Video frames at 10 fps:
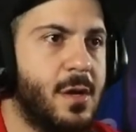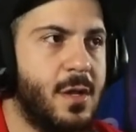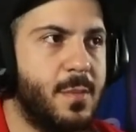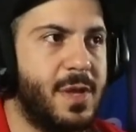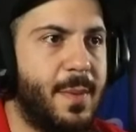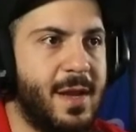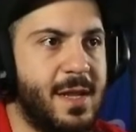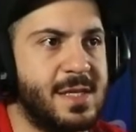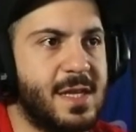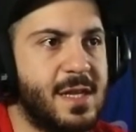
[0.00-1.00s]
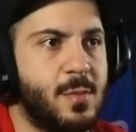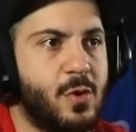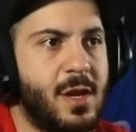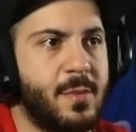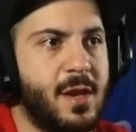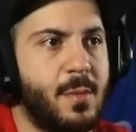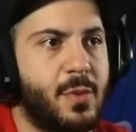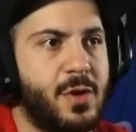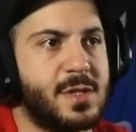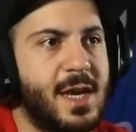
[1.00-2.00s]
be at my desk anymore and I'm getting
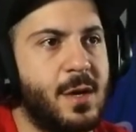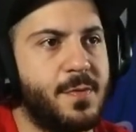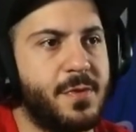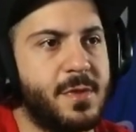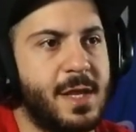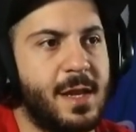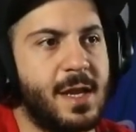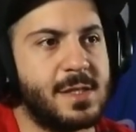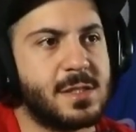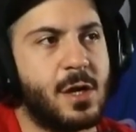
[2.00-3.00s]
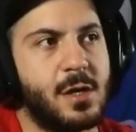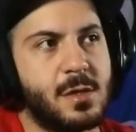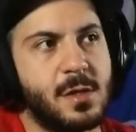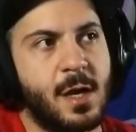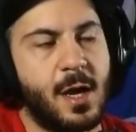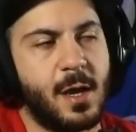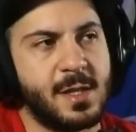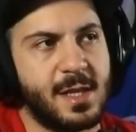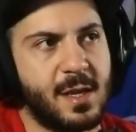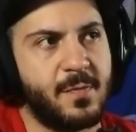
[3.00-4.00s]
burnt out. Then I
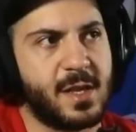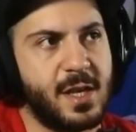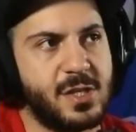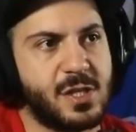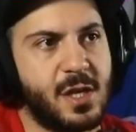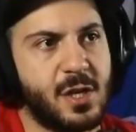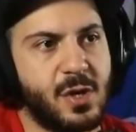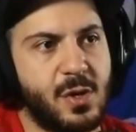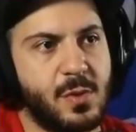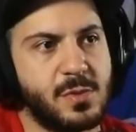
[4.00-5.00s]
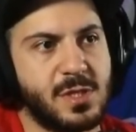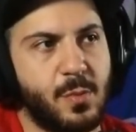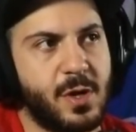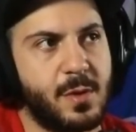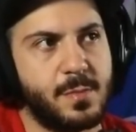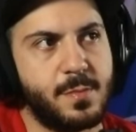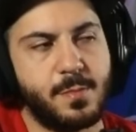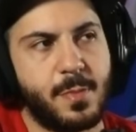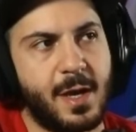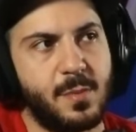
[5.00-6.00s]
take a vacation. I go somewhere
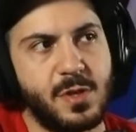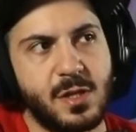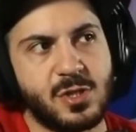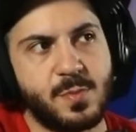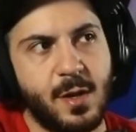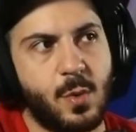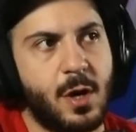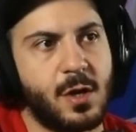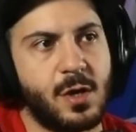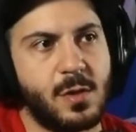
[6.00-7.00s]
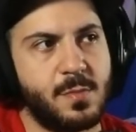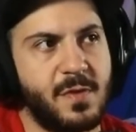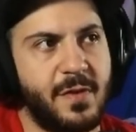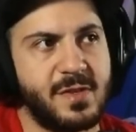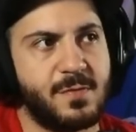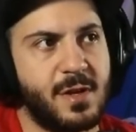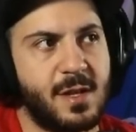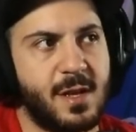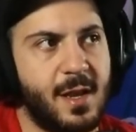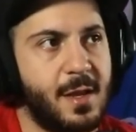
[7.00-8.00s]
by the beach, by the water, even if it's for the
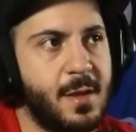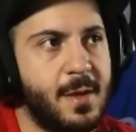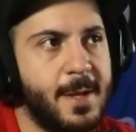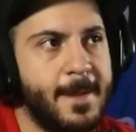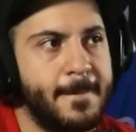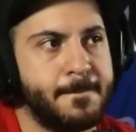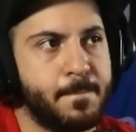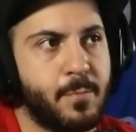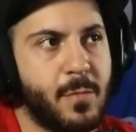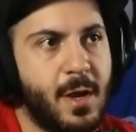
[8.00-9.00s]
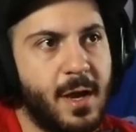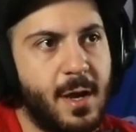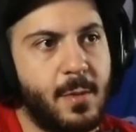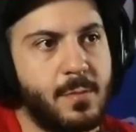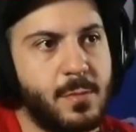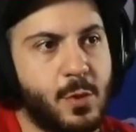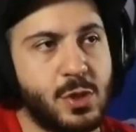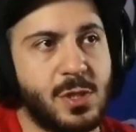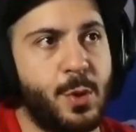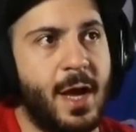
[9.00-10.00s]
day. Go
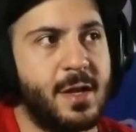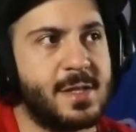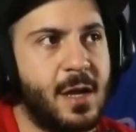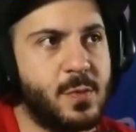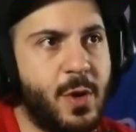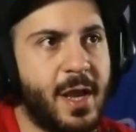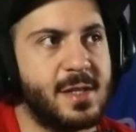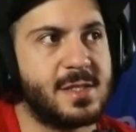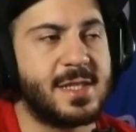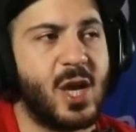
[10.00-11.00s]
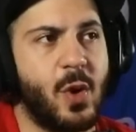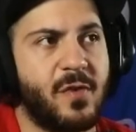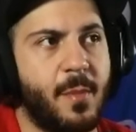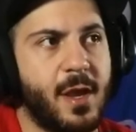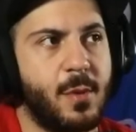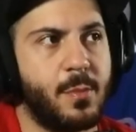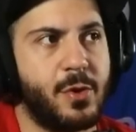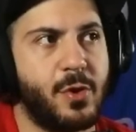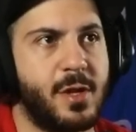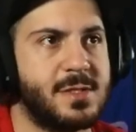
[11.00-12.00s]
somewhere out of town where I can stay away from my
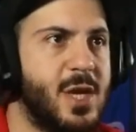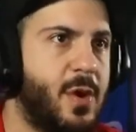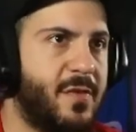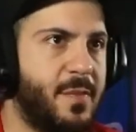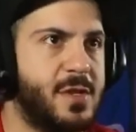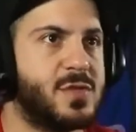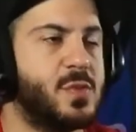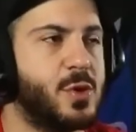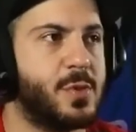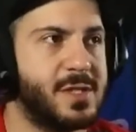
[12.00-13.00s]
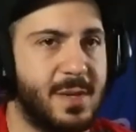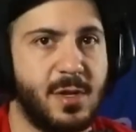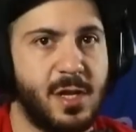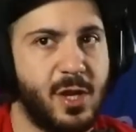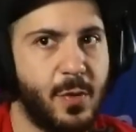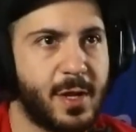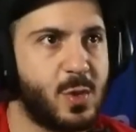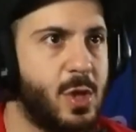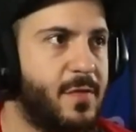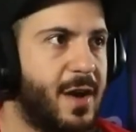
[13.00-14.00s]
computer and stay away from this room because I'm in here like
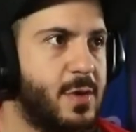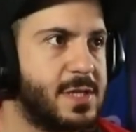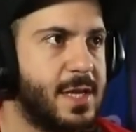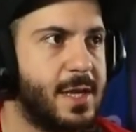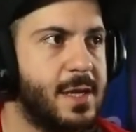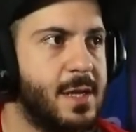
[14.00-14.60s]
12 hours a day.